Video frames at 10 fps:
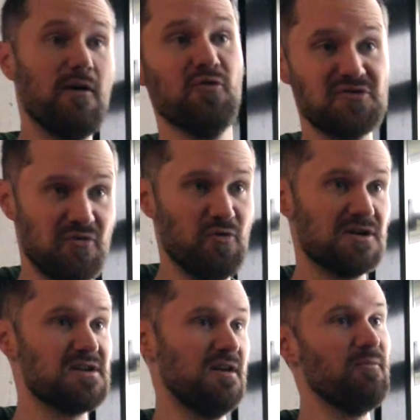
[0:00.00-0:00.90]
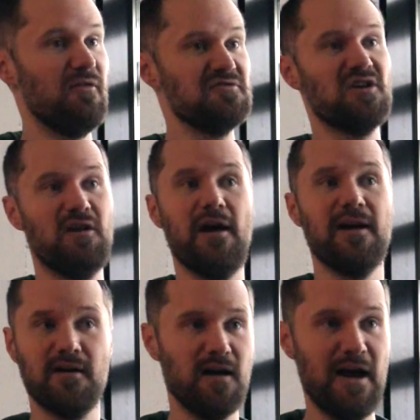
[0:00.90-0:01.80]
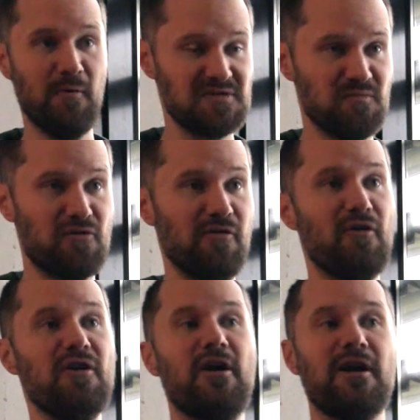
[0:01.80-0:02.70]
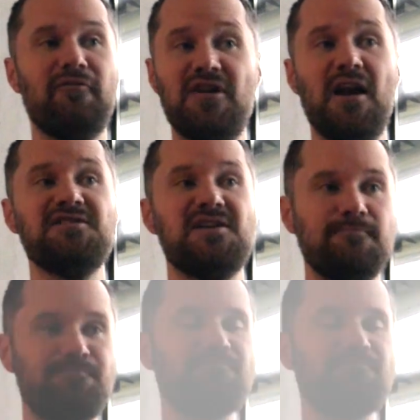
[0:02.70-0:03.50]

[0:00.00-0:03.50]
also works in LibreOffice Online and helps improve rendering and fidelity.